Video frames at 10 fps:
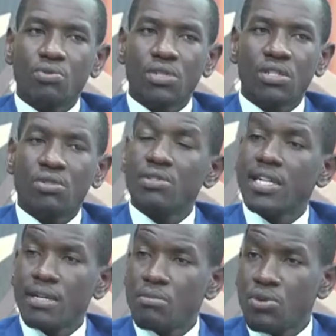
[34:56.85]
was not
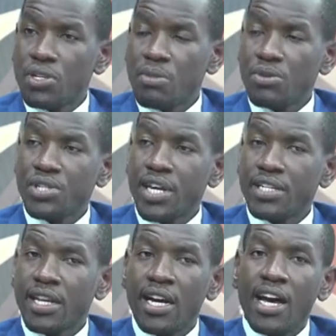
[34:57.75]
sellable in Mount
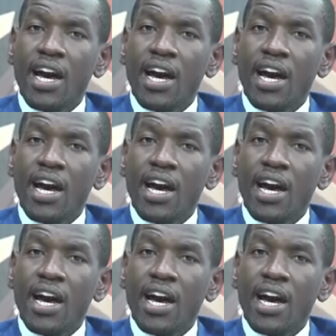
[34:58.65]
Kenya.